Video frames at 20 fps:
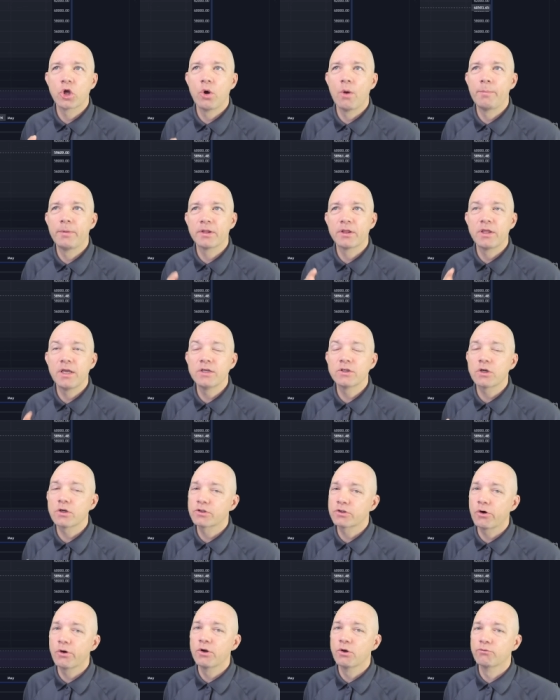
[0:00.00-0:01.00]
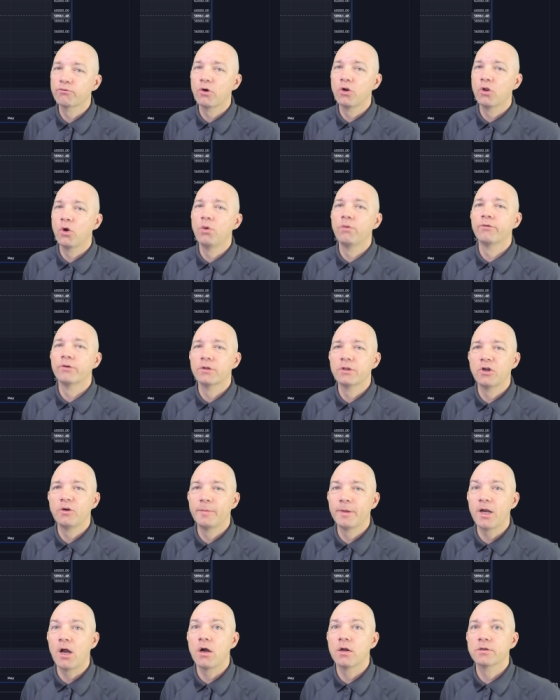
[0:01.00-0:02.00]
to go up. But things are starting to roll over a little
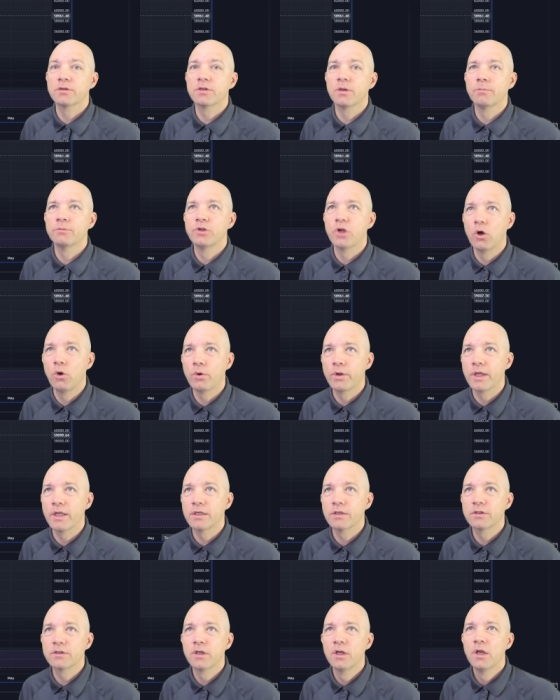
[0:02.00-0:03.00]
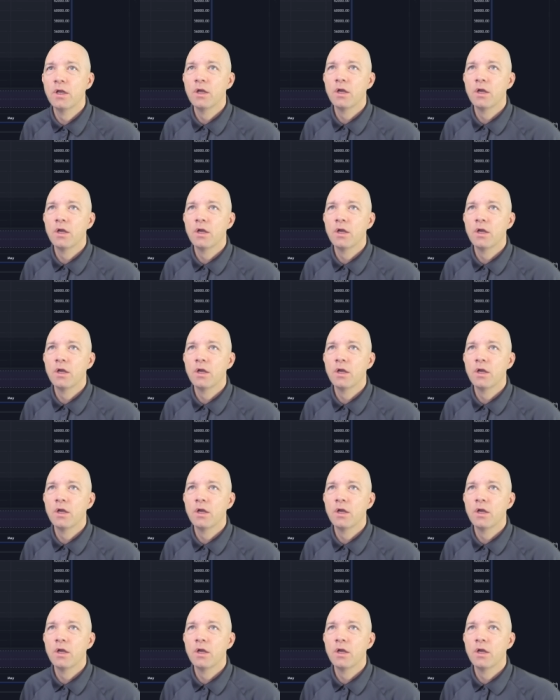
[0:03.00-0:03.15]
bit on some tokens.